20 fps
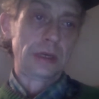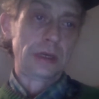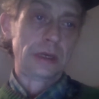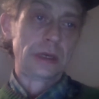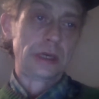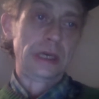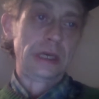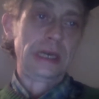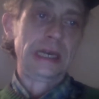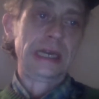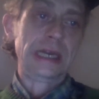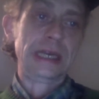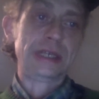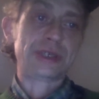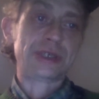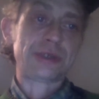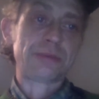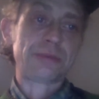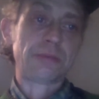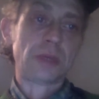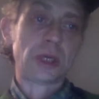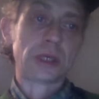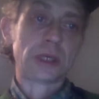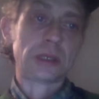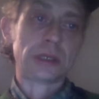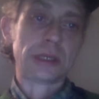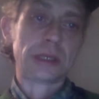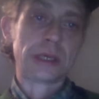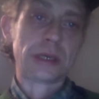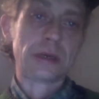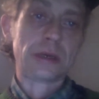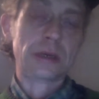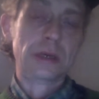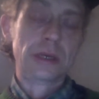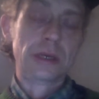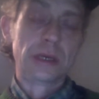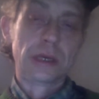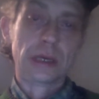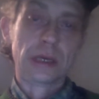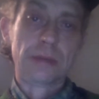Niche modeling,
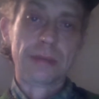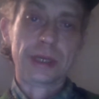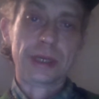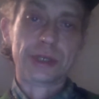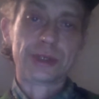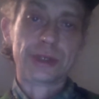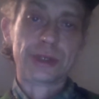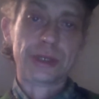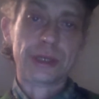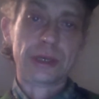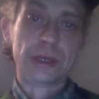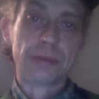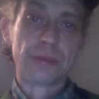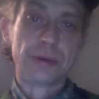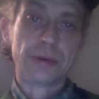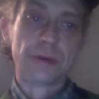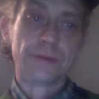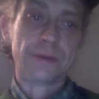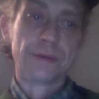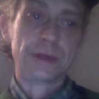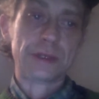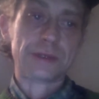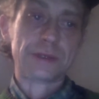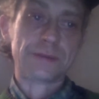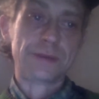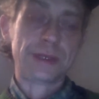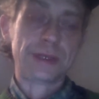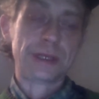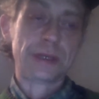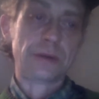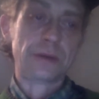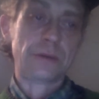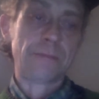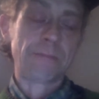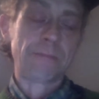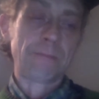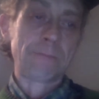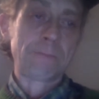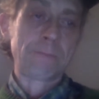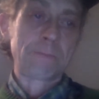I mentioned in a previous video.
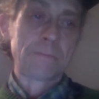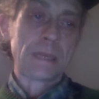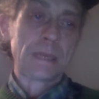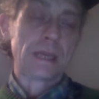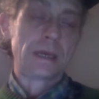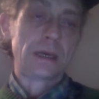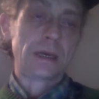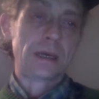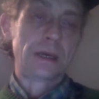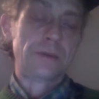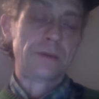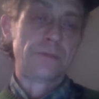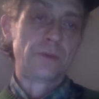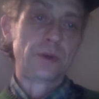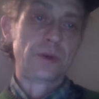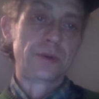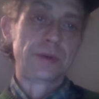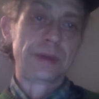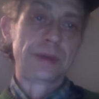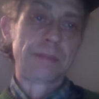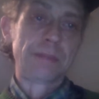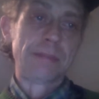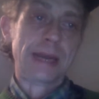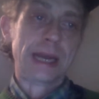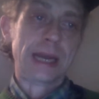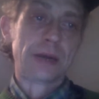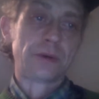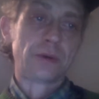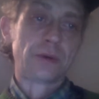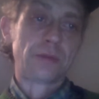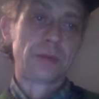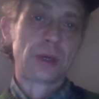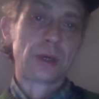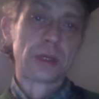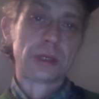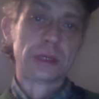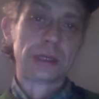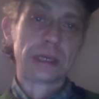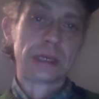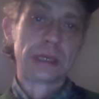If we're doing macro
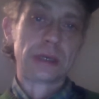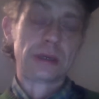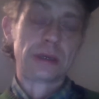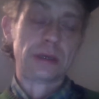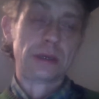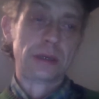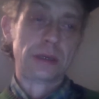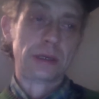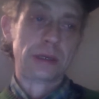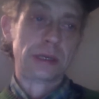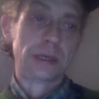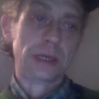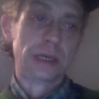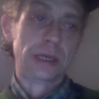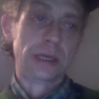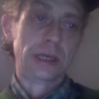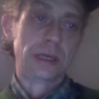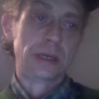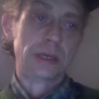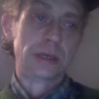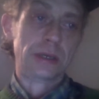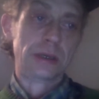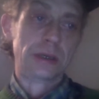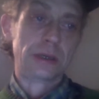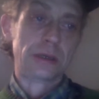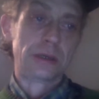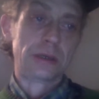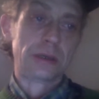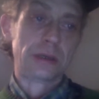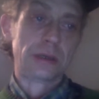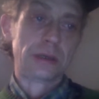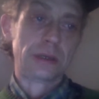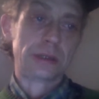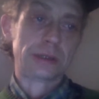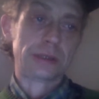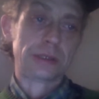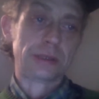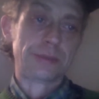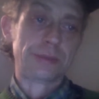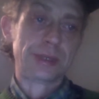modeling and
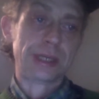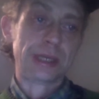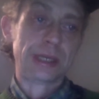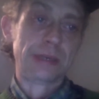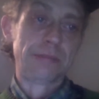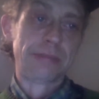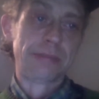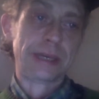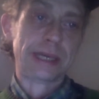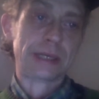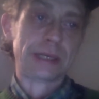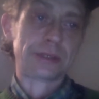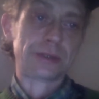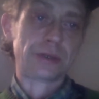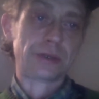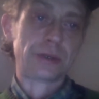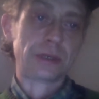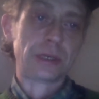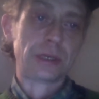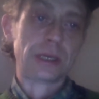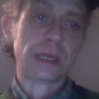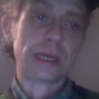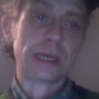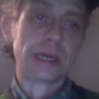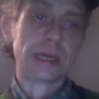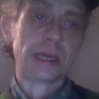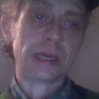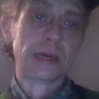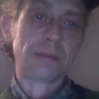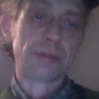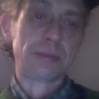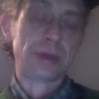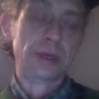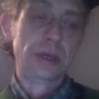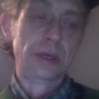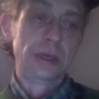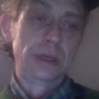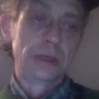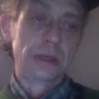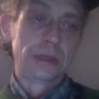some of the impacts aren't lining up,
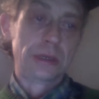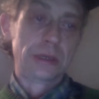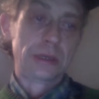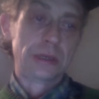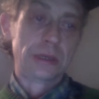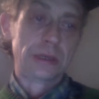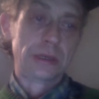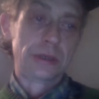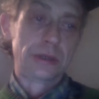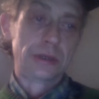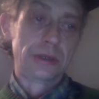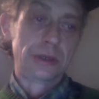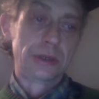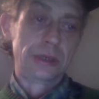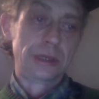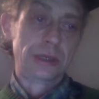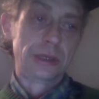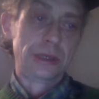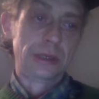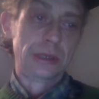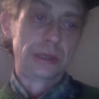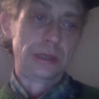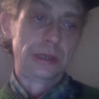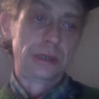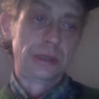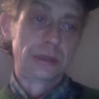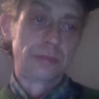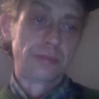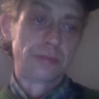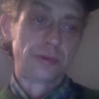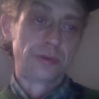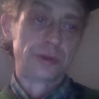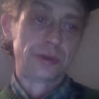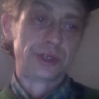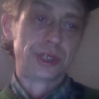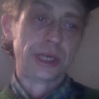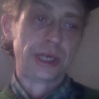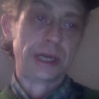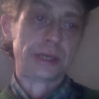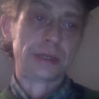the
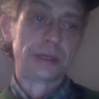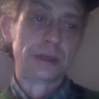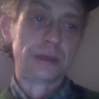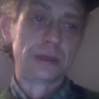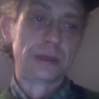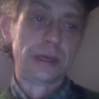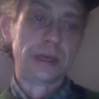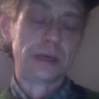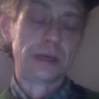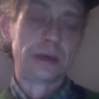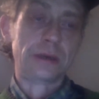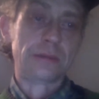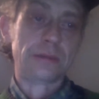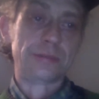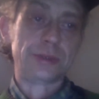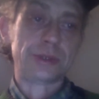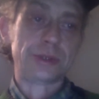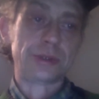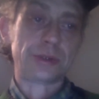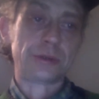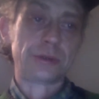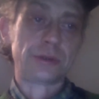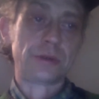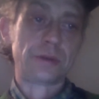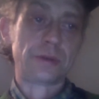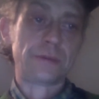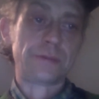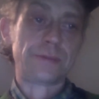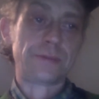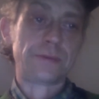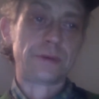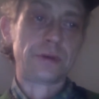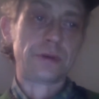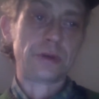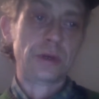projected and observed,